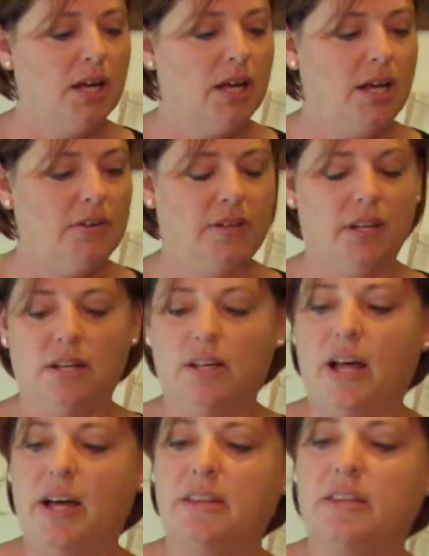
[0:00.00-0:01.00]
and then
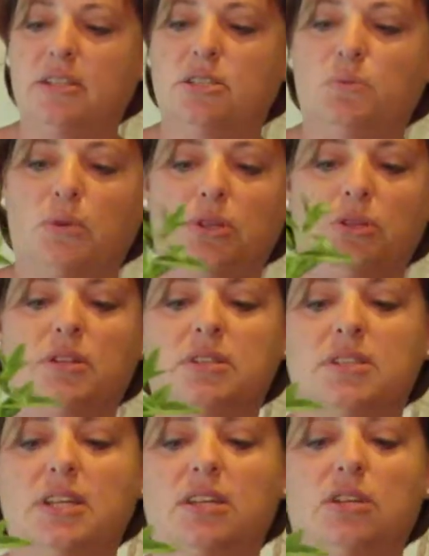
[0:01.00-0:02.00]
like this one, you can
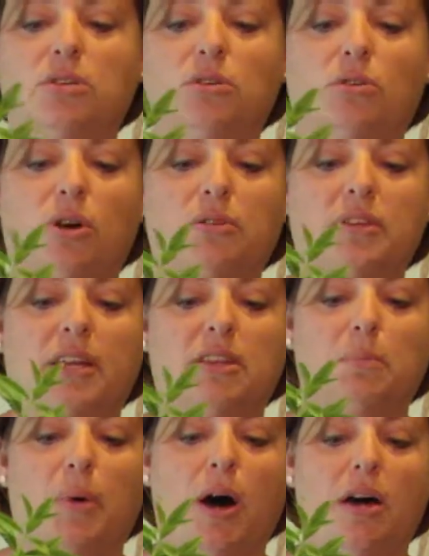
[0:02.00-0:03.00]
see the new growth at the
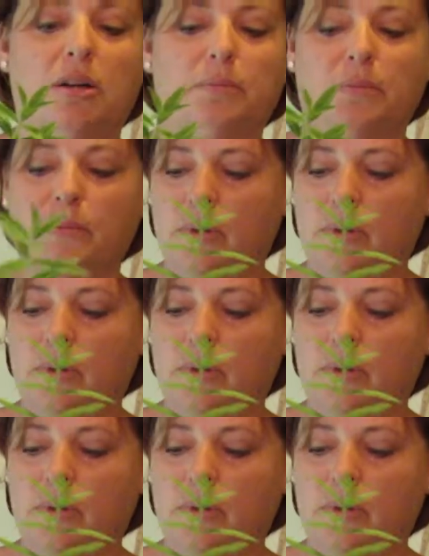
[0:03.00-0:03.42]
bottom.